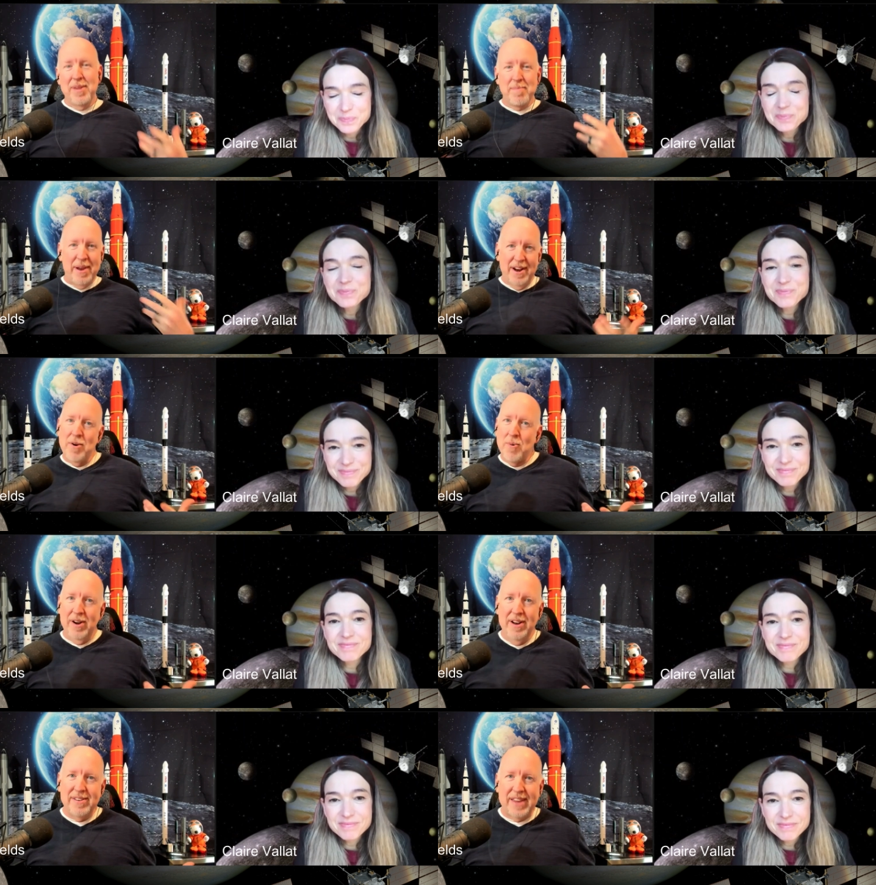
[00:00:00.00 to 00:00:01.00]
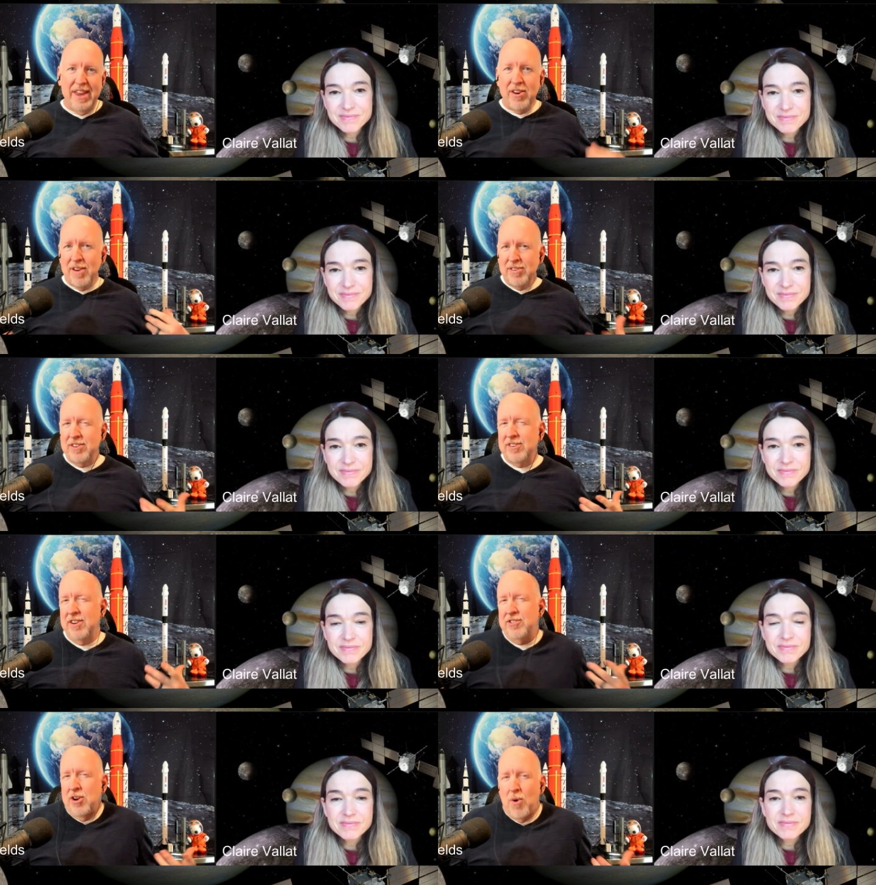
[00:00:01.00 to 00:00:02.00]
Speaker 1: may not know what it is, can you give us just
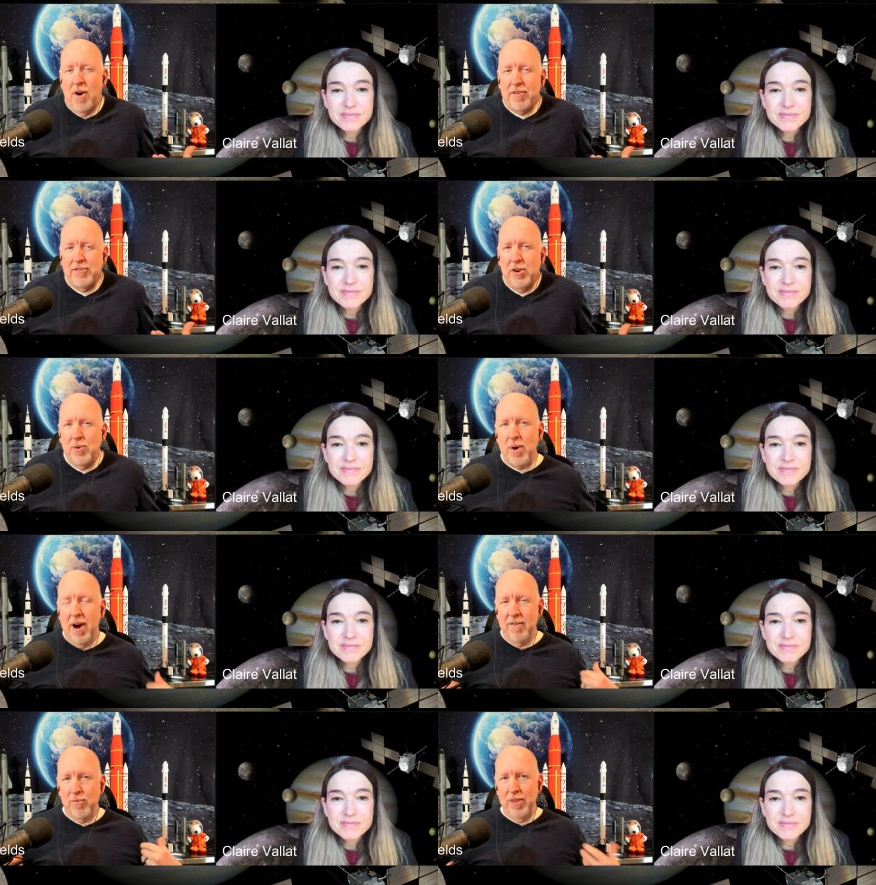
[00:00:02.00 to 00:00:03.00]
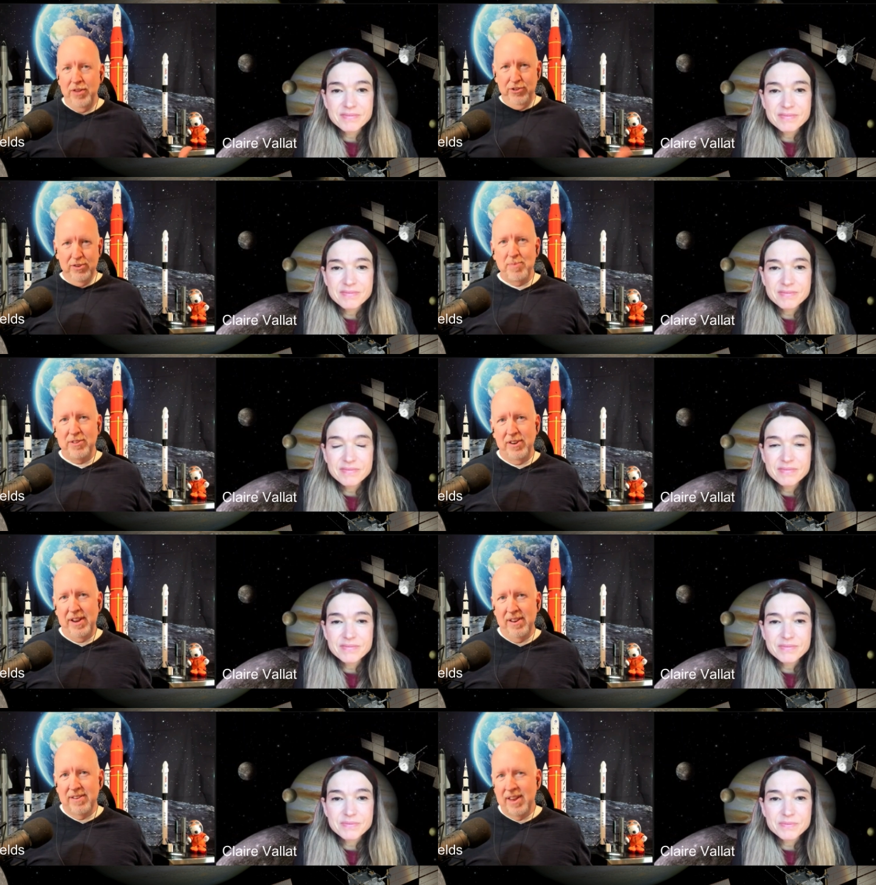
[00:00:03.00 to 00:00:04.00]
a general overview of what the JUICE mission
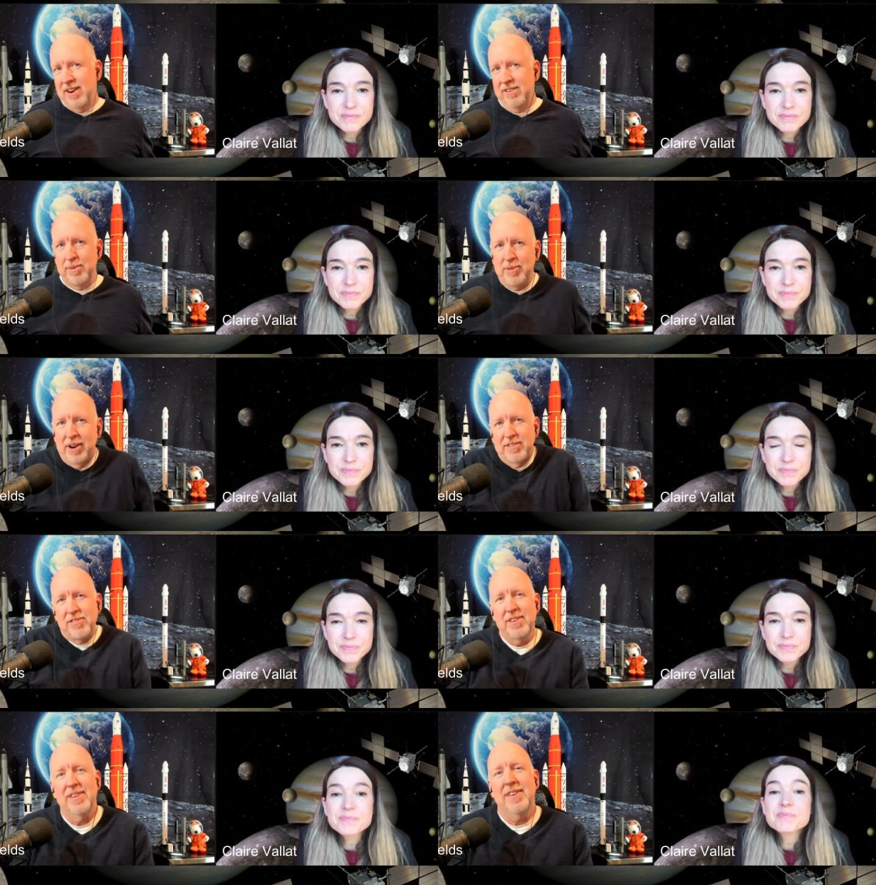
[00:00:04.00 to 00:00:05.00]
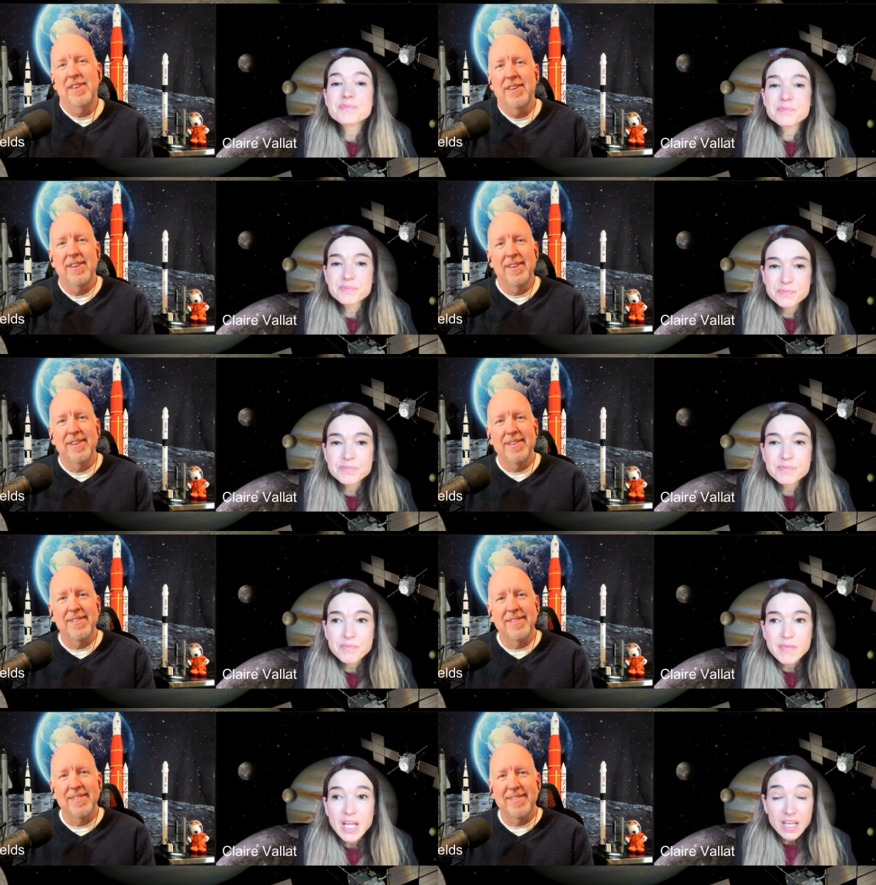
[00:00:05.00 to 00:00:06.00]
is and its objectives?
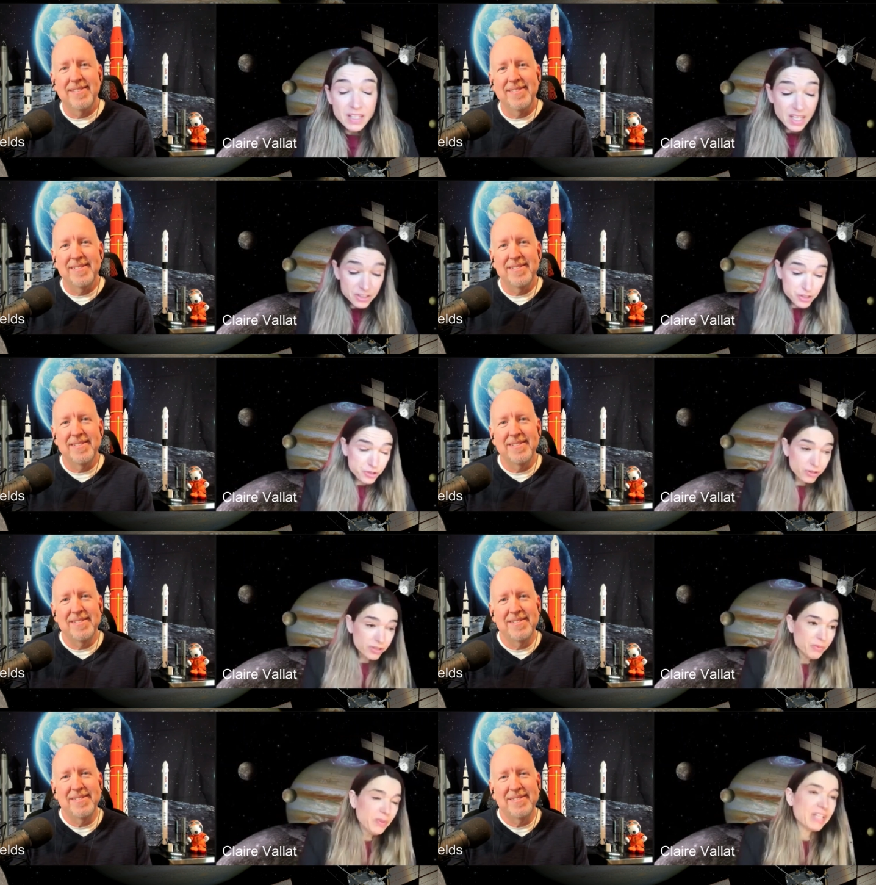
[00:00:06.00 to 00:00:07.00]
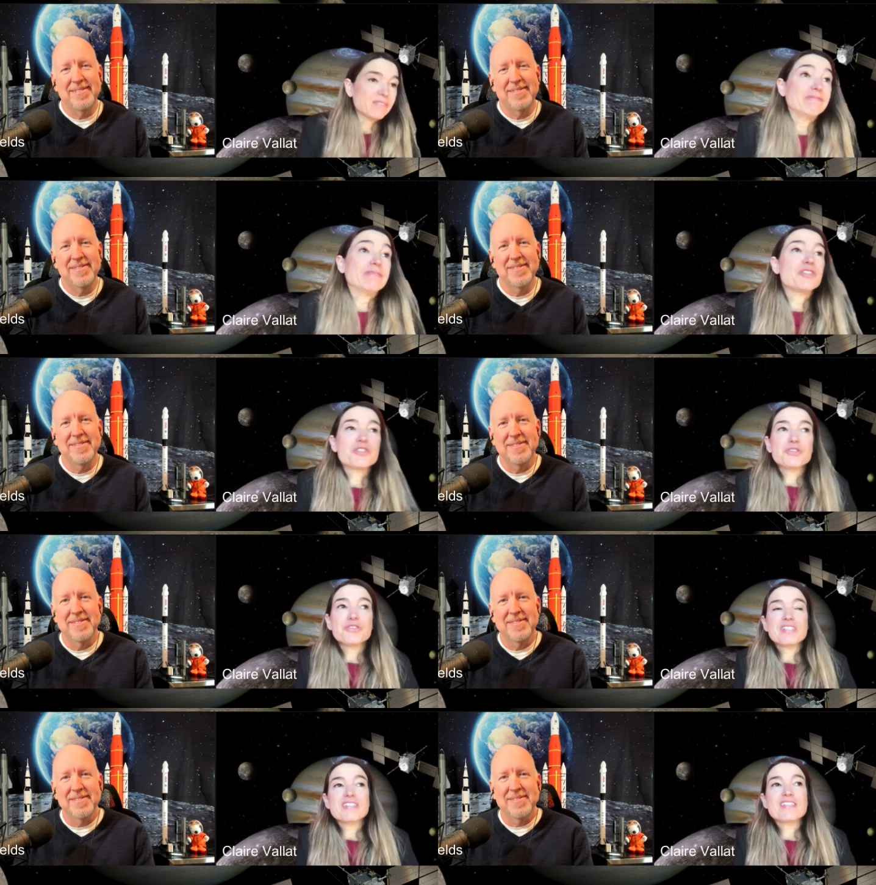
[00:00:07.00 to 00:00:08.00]
Speaker 2: Yes, sure. Well,
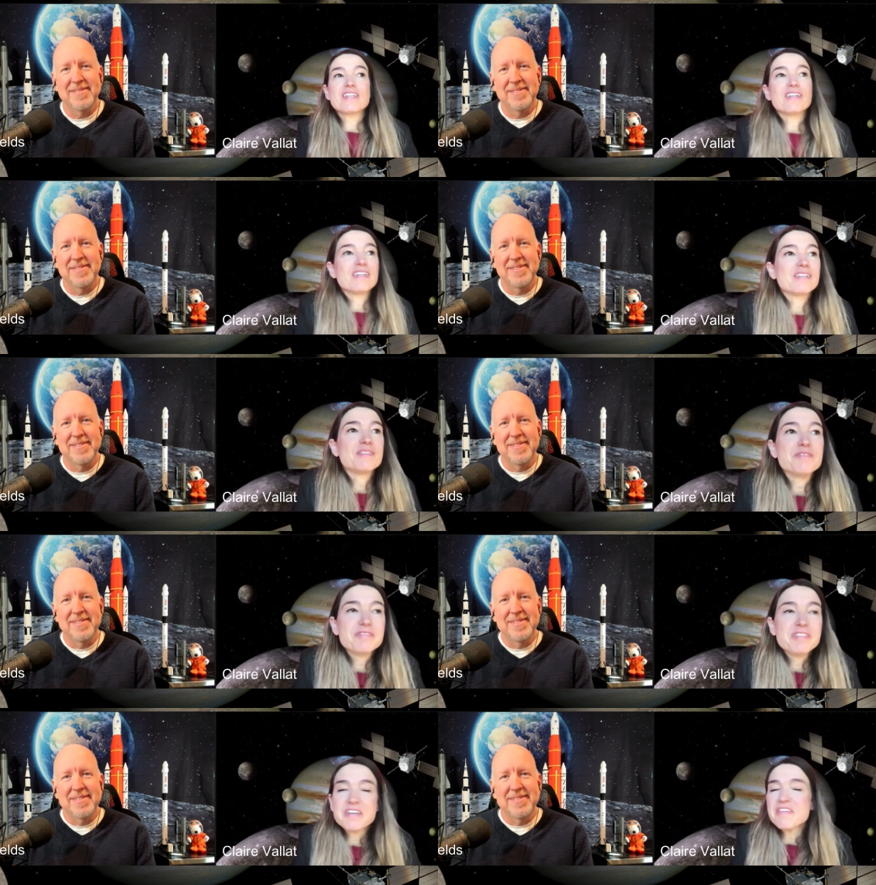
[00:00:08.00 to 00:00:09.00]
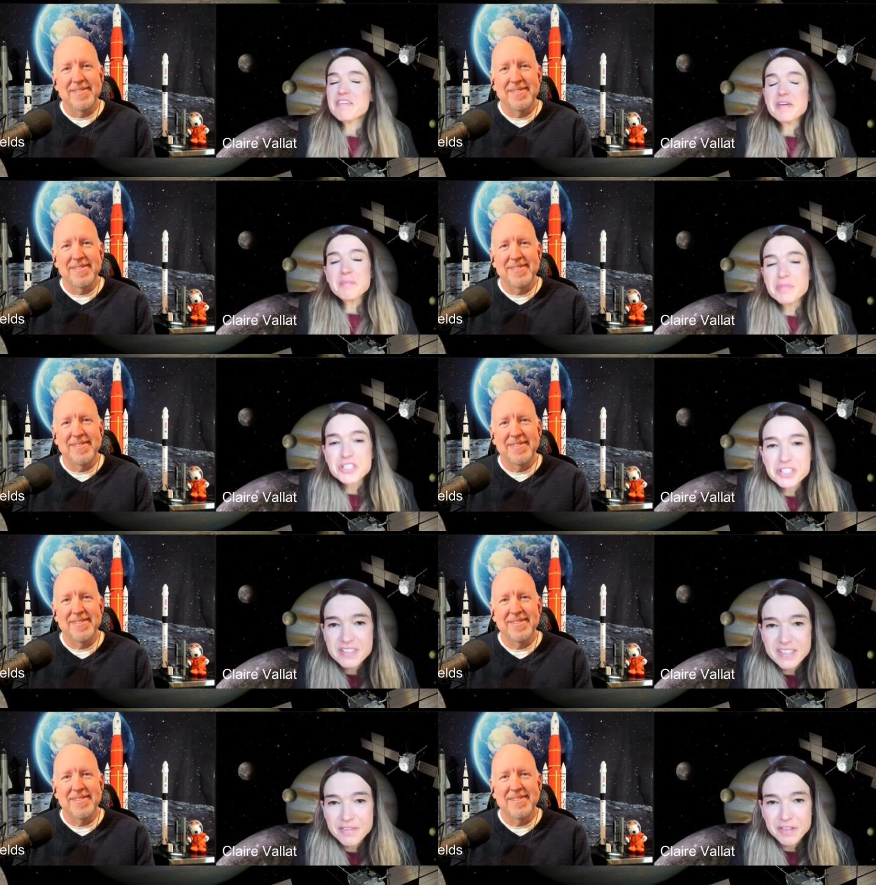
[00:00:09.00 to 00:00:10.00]
JUICE is a very, very
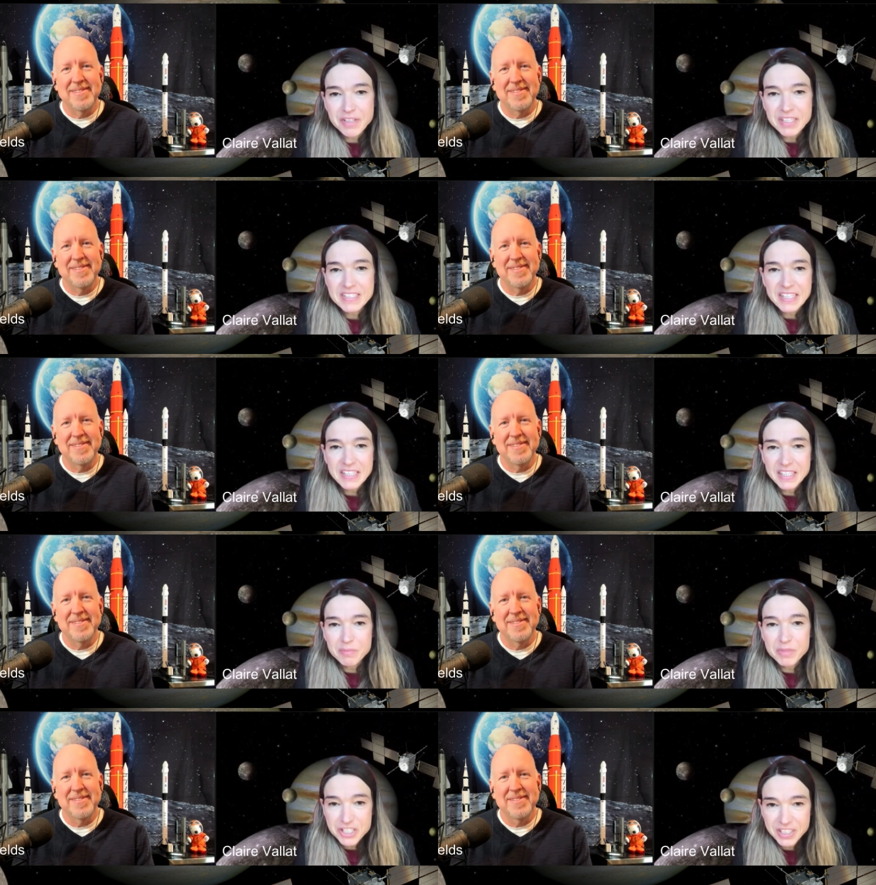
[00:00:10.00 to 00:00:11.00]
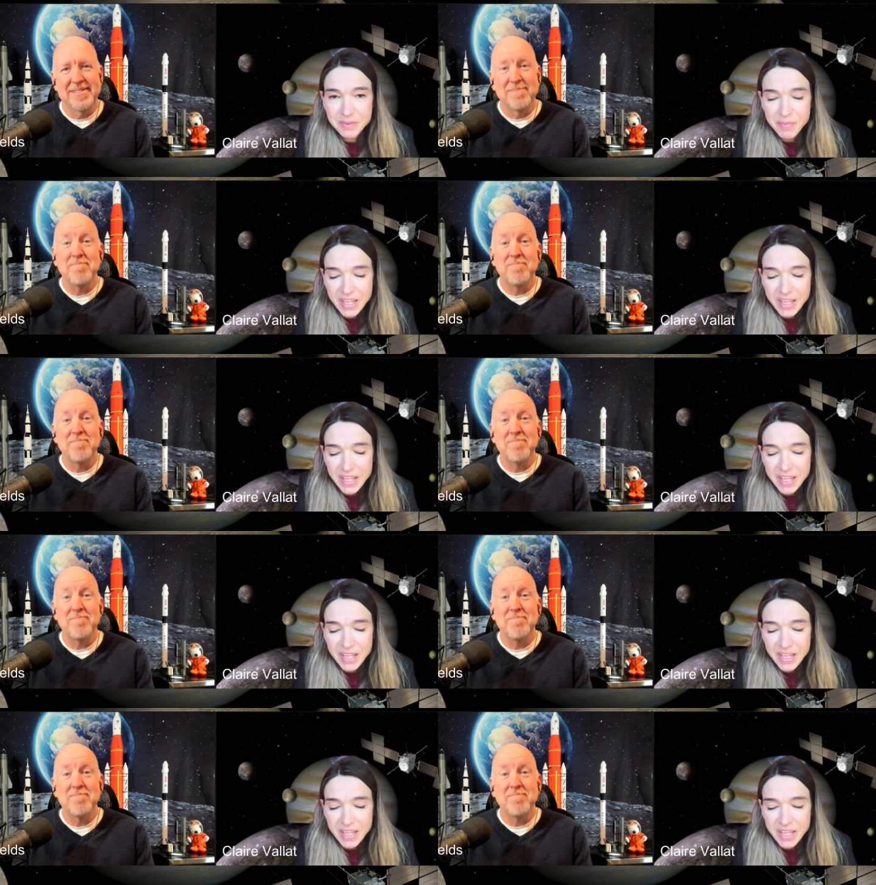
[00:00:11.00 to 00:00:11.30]
ambitious and very exciting mission